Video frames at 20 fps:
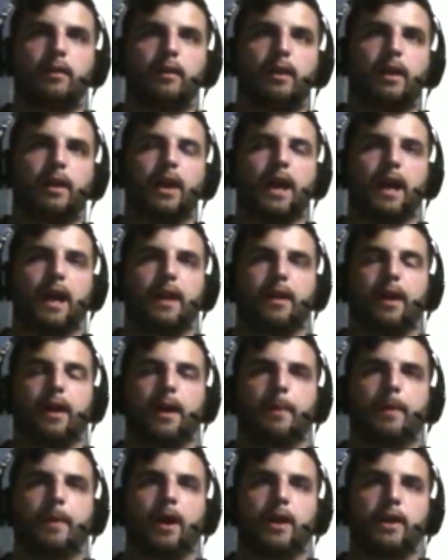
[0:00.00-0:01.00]
And
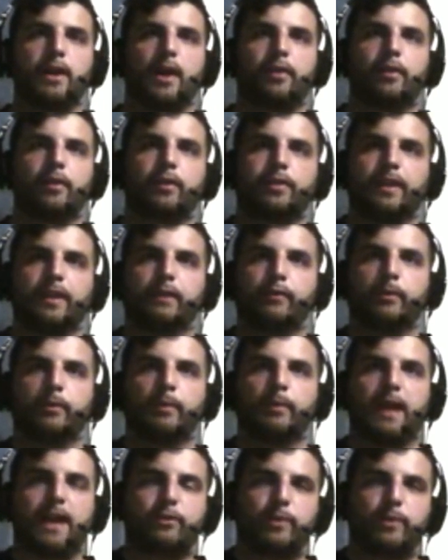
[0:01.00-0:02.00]
another thing from
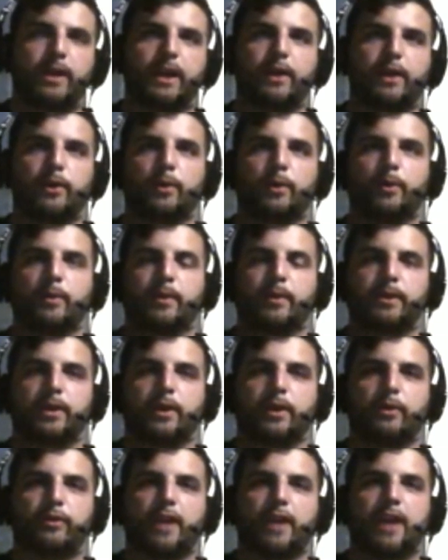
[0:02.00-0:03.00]
last week, I know,
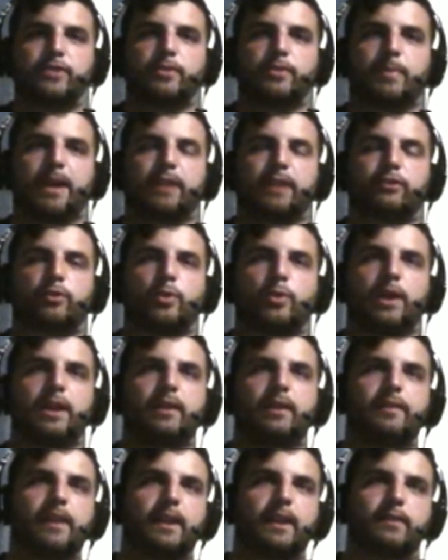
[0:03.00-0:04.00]
Sasha Banks tweeted
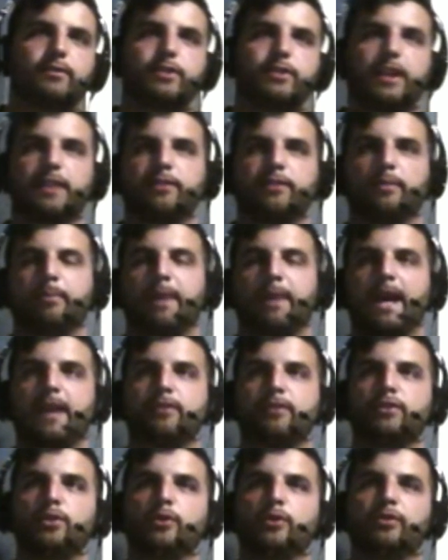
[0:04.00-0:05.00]
that she had some bad
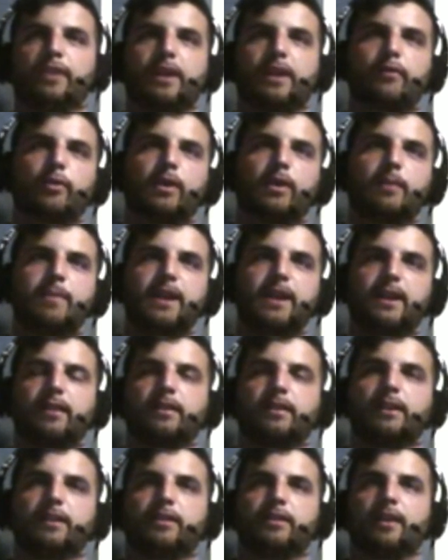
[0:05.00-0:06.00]
news, and everyone
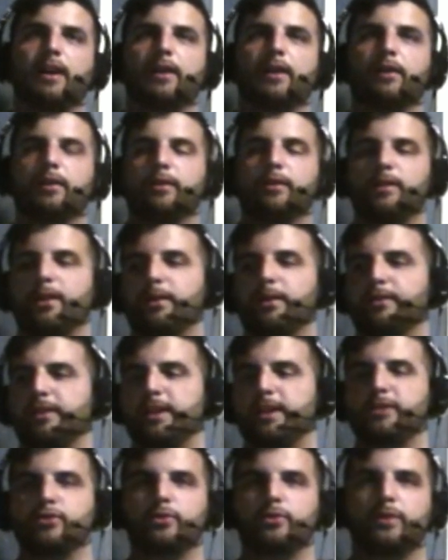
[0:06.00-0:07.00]
immediately thought, oh, no, it's an
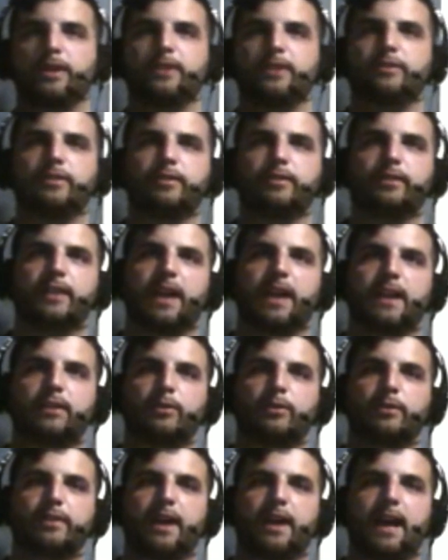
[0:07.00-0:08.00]
injury. She's going to have to
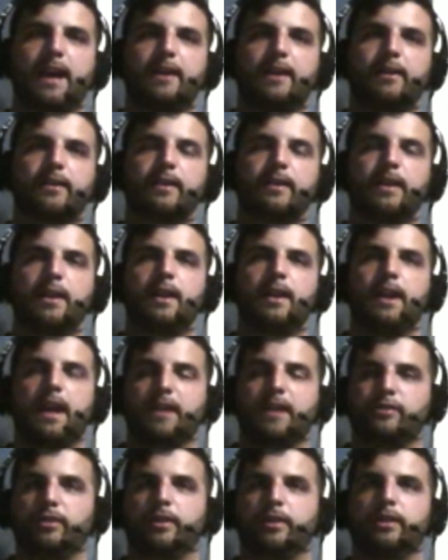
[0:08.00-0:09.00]
retire. And
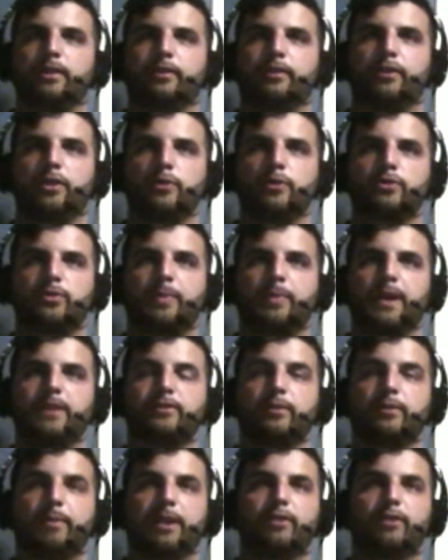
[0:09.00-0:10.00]
she did this huge speech,
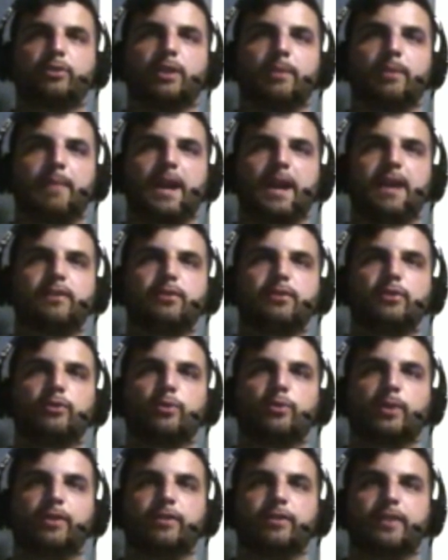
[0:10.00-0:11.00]
and basically the bad news
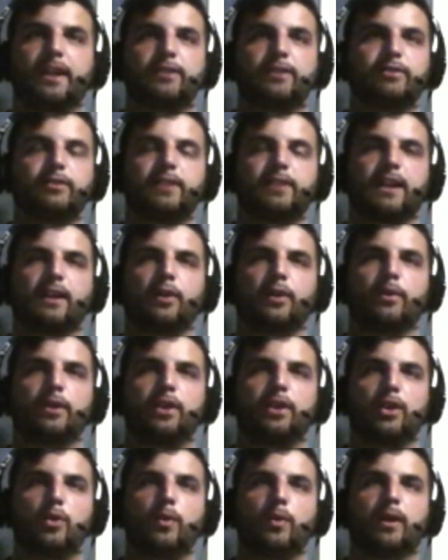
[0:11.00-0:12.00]
was that she's not going
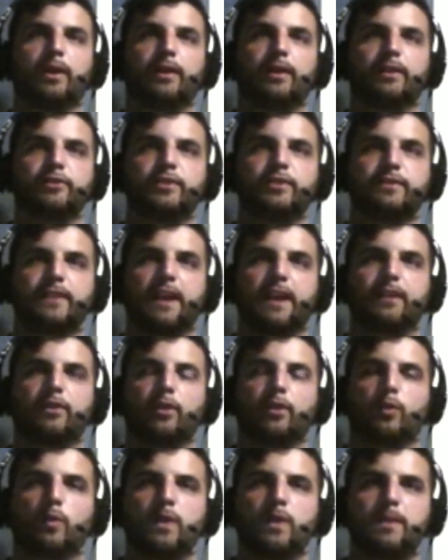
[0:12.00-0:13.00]
nowhere, and she's getting
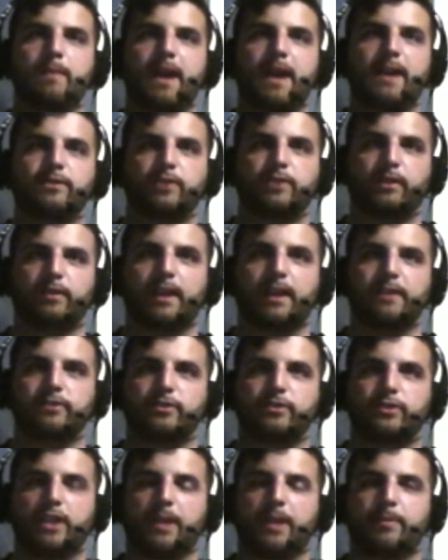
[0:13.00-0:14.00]
her rematch at Clash of
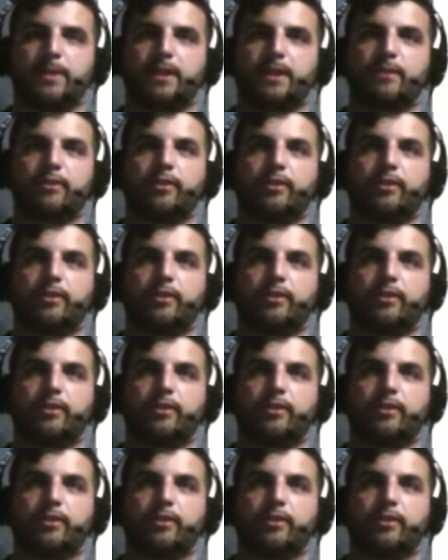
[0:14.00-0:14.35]
Champions